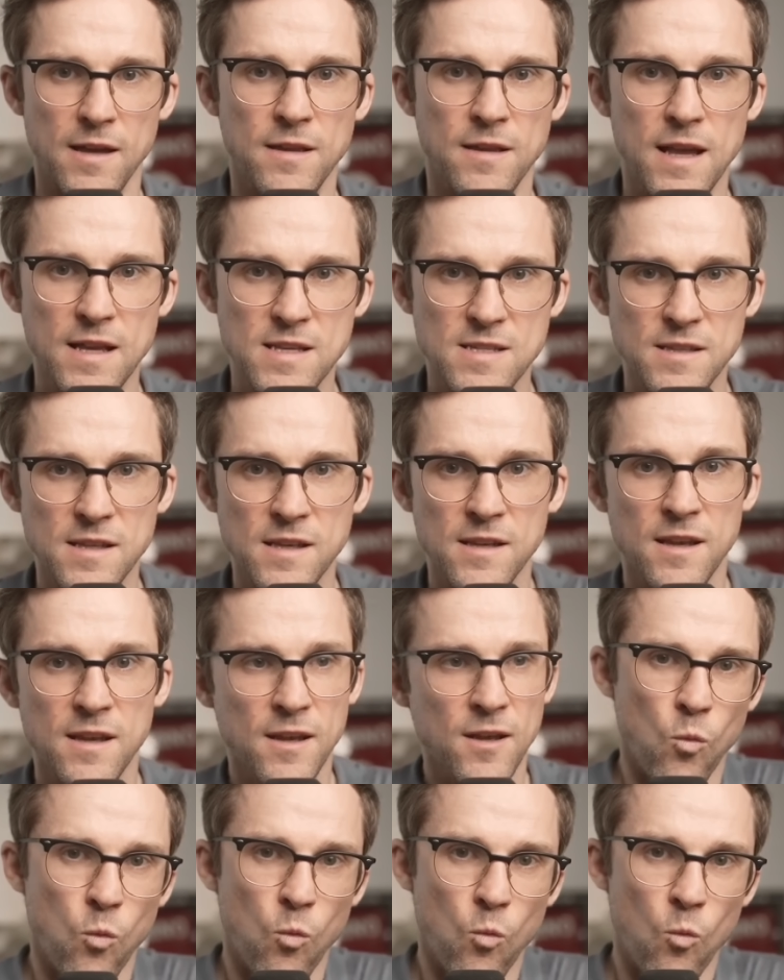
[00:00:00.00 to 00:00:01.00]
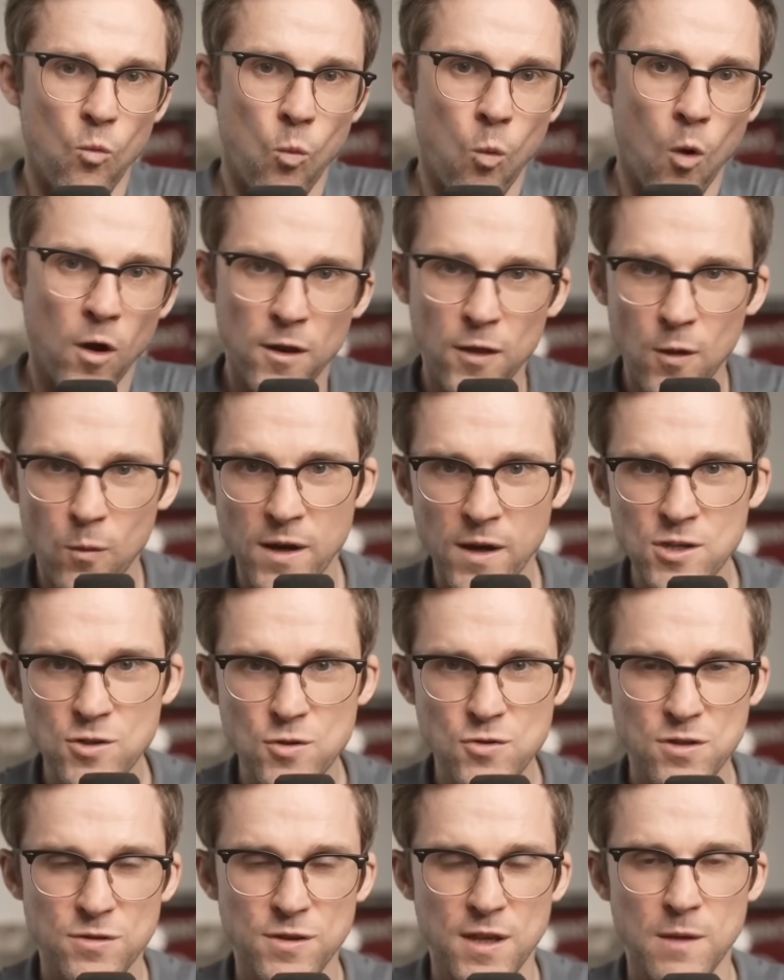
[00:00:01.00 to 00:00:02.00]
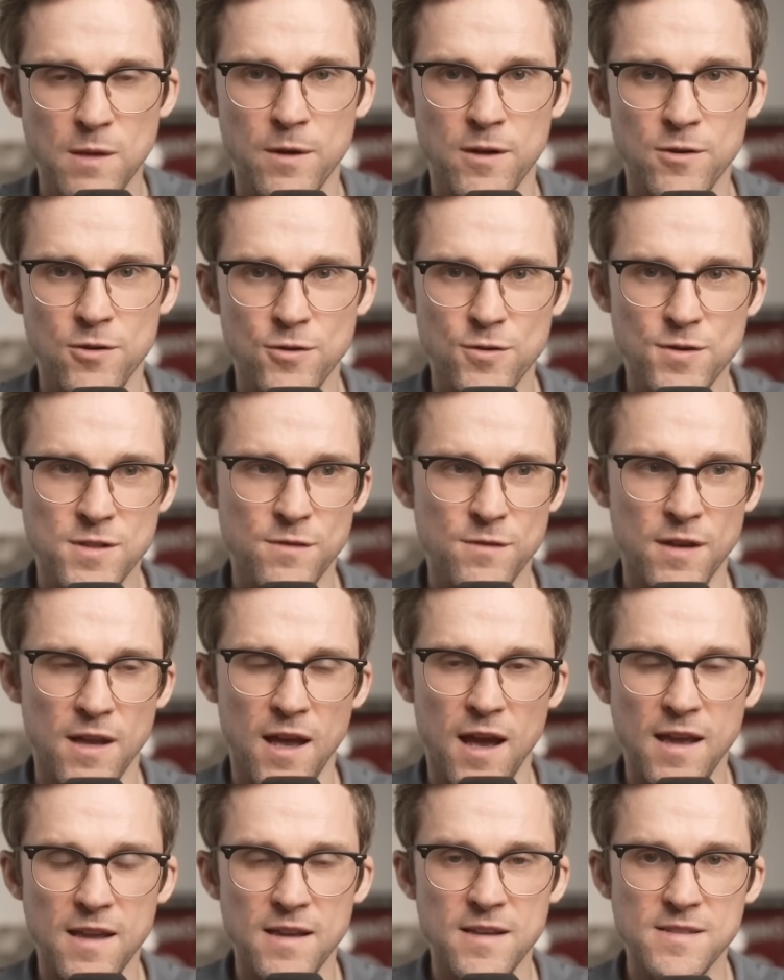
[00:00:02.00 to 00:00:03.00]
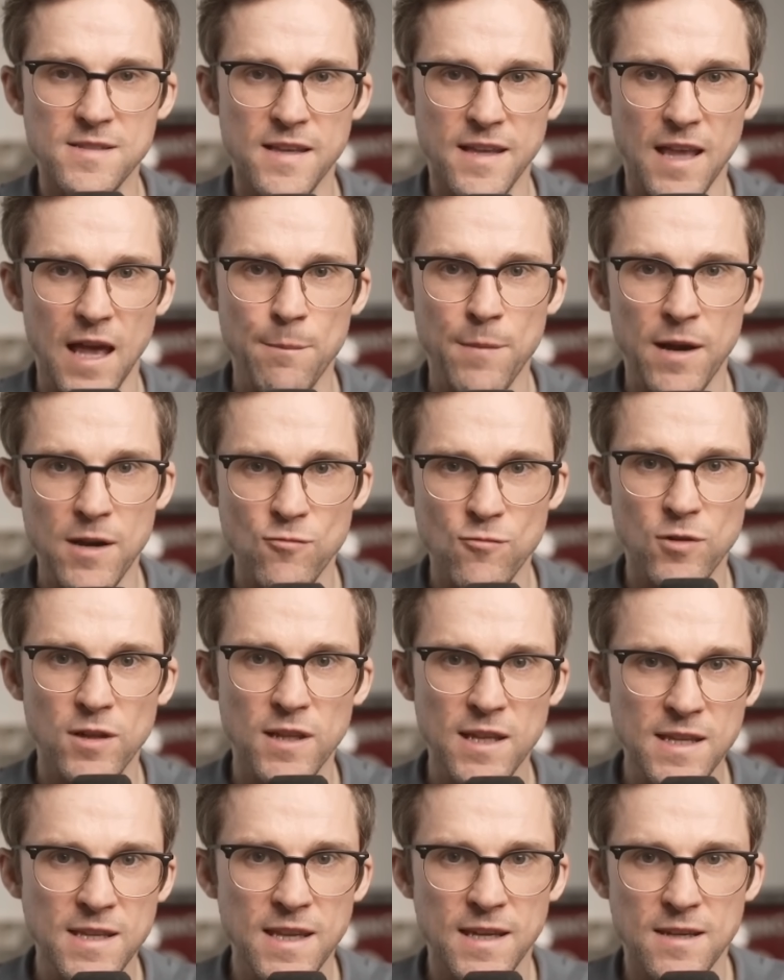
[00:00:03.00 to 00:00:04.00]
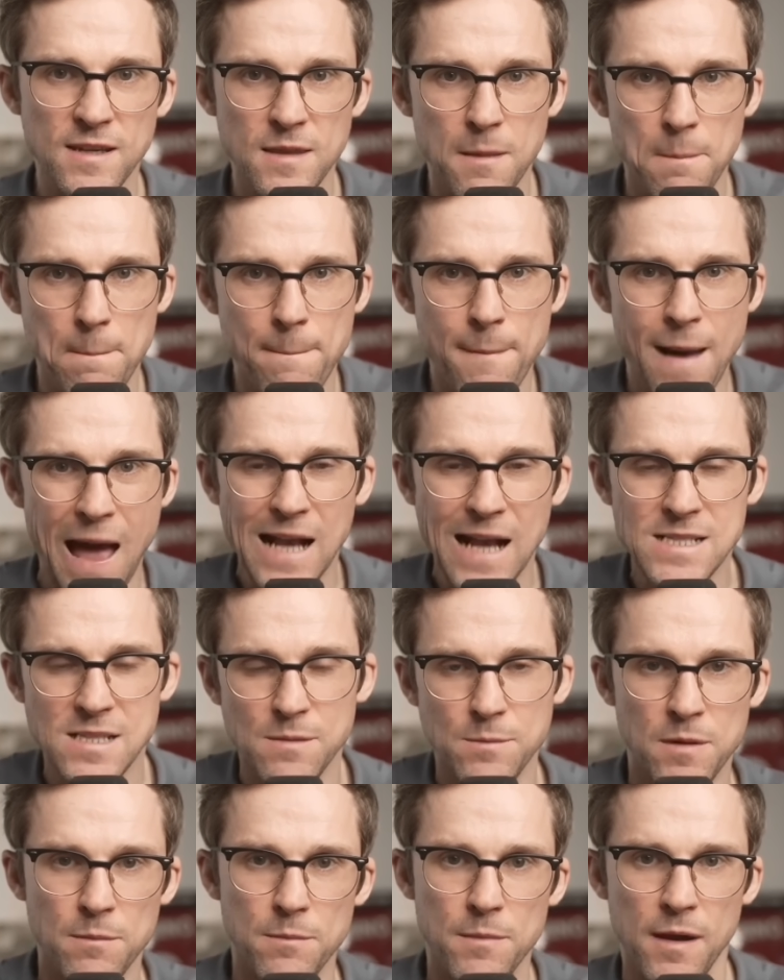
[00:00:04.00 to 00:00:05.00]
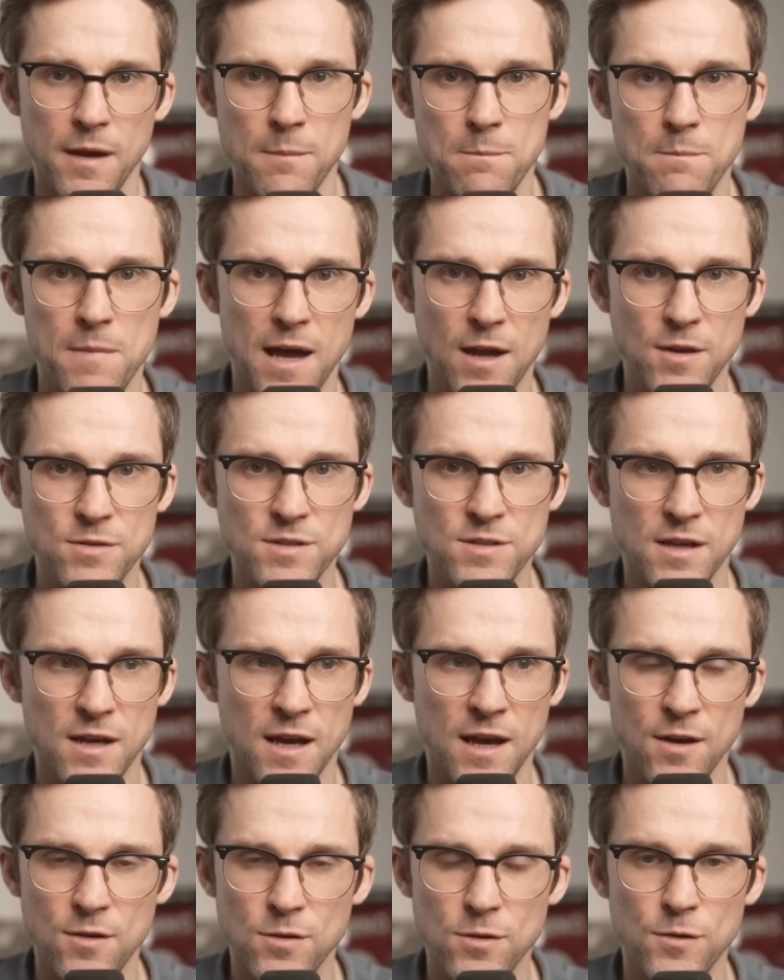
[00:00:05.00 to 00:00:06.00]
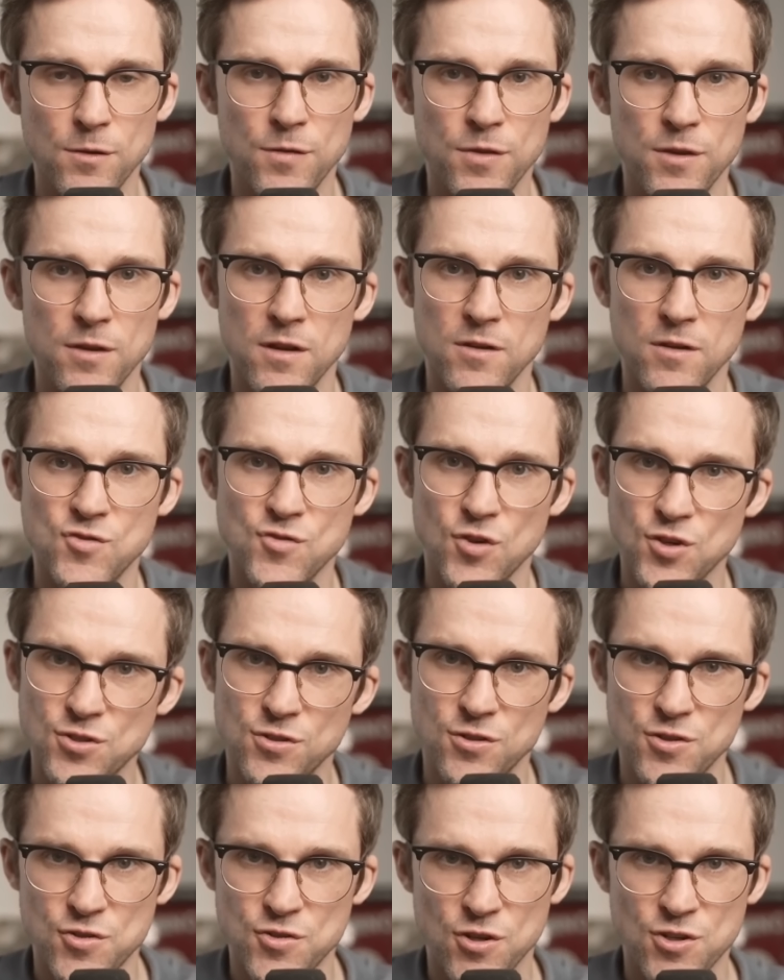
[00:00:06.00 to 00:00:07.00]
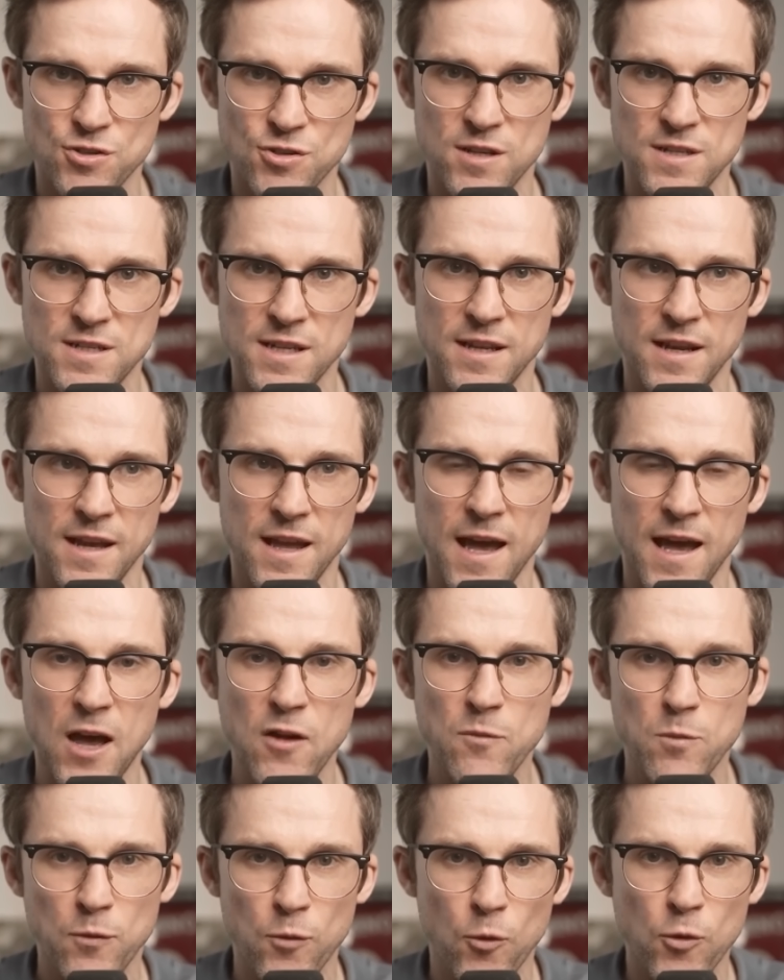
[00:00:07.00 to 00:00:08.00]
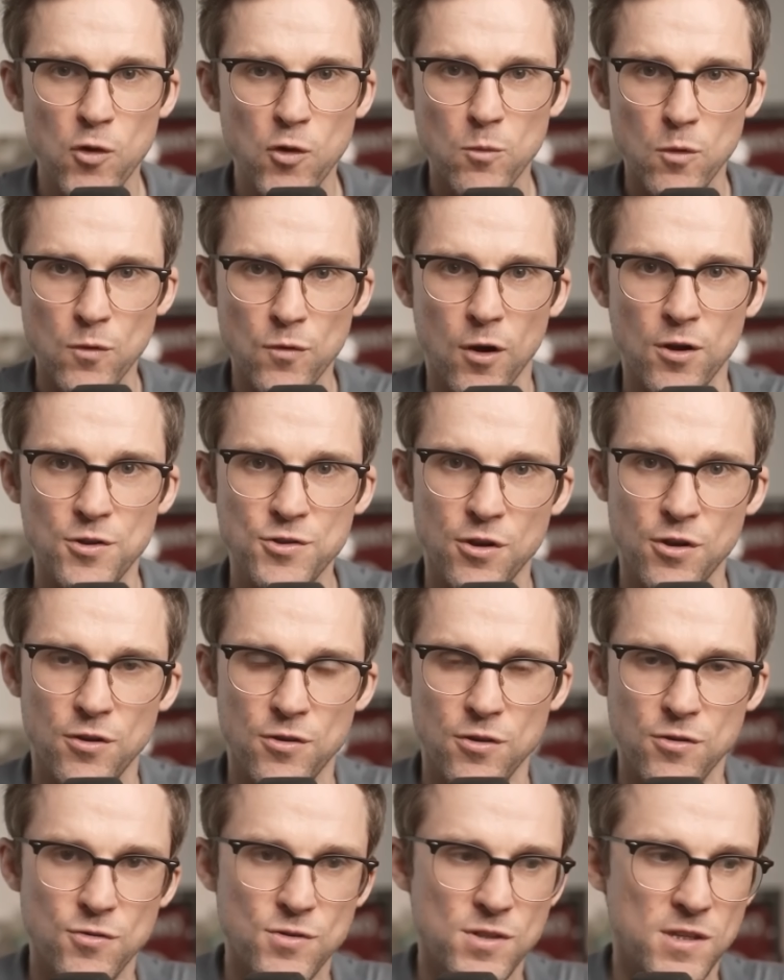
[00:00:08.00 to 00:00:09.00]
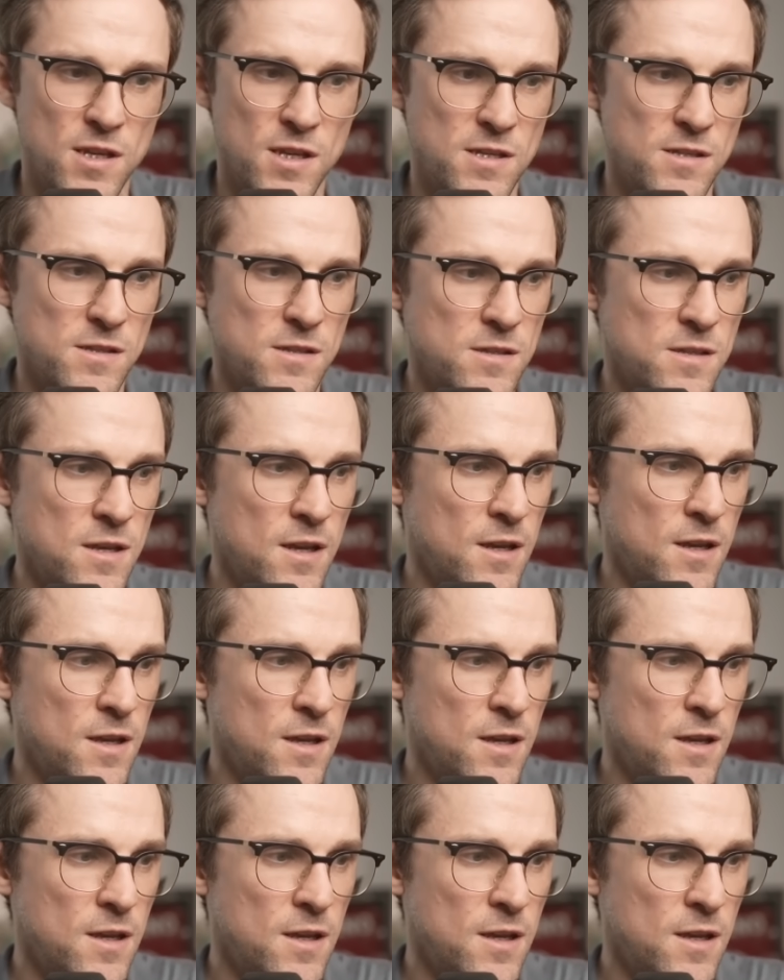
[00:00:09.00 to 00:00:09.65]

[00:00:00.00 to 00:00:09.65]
And actually, one of the ways you should think about your use of AI is like, am I really getting the maximum amount out of the structured and unstructured data I have before you move on to other use cases?